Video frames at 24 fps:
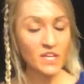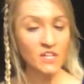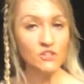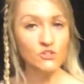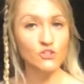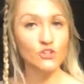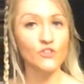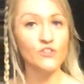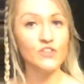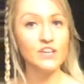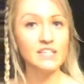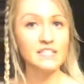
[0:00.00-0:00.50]

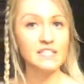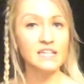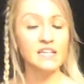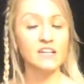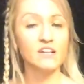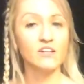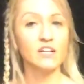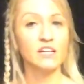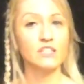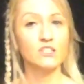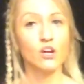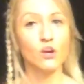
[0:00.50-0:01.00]
So this
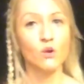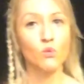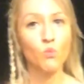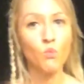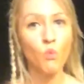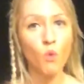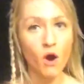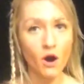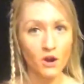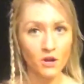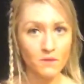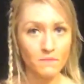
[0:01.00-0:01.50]
here is our
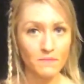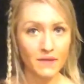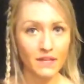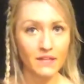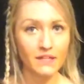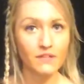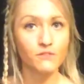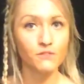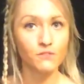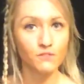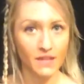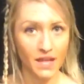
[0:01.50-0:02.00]

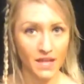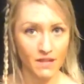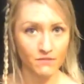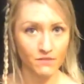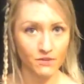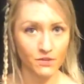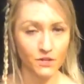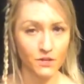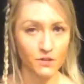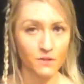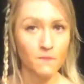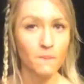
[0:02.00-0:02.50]
watermelon
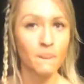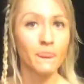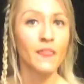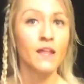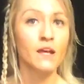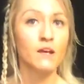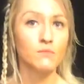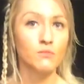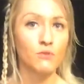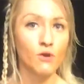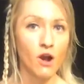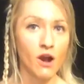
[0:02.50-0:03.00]
flavored
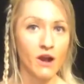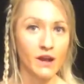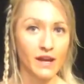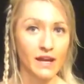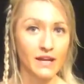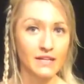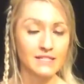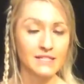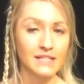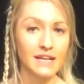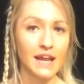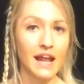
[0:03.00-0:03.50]

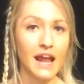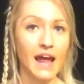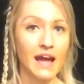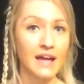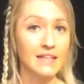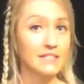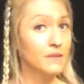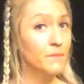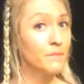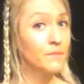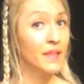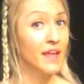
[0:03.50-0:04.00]
product that
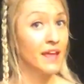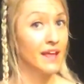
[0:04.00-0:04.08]
has